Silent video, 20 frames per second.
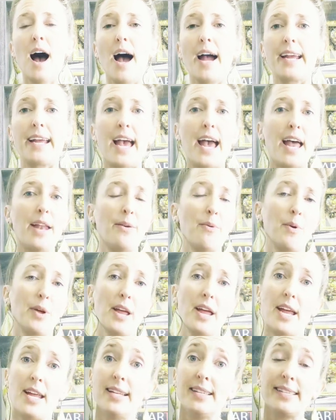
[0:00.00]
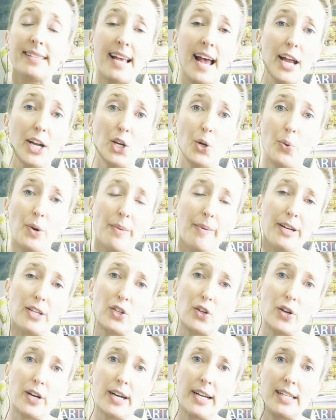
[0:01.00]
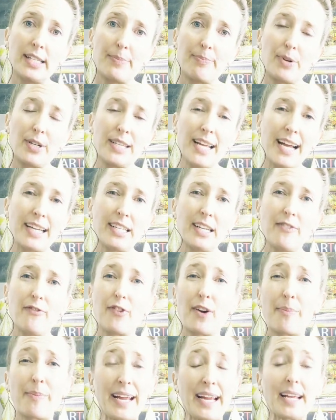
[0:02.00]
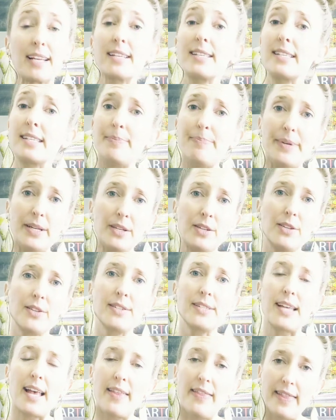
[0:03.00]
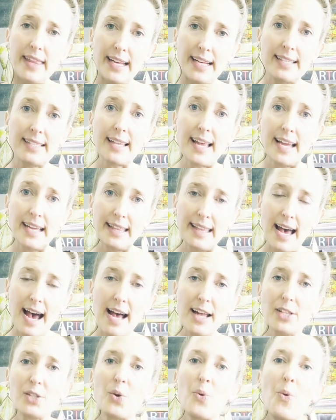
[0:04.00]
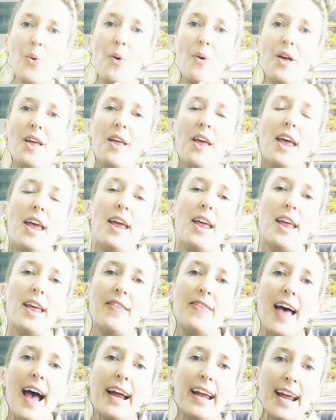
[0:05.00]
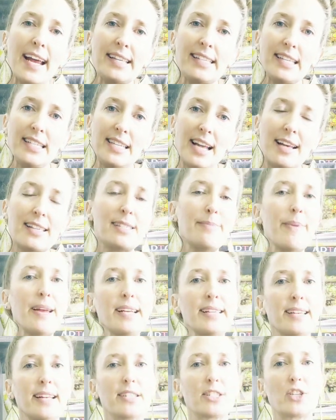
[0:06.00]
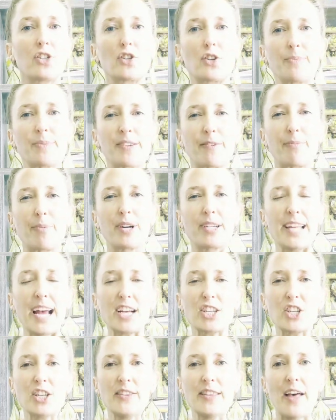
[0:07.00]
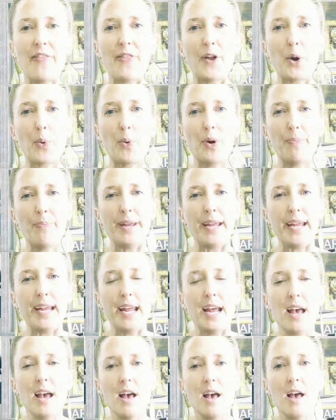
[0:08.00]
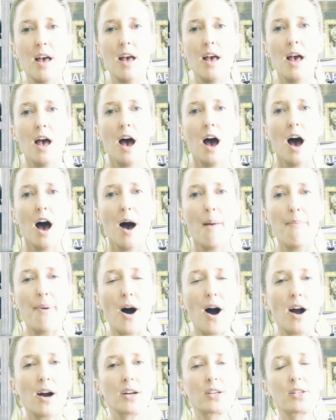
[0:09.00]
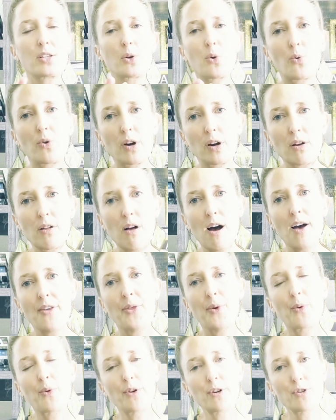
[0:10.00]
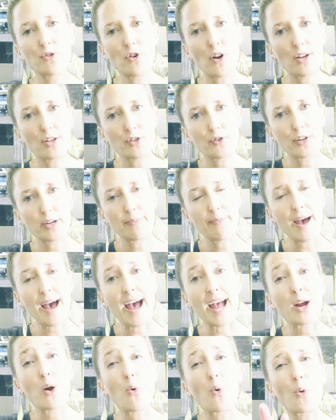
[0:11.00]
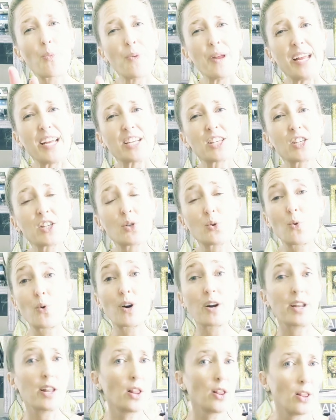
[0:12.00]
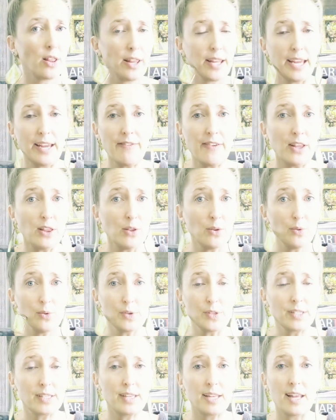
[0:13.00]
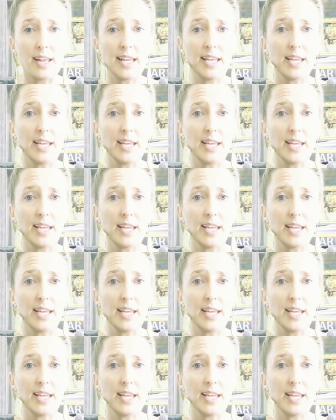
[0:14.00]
Again, inside you'll want to make sure it's protected from spills and things like that. So in that case, it does make sense in terms of protection that there would be a box or a cloth or a drawstring bag, or being stored even loose,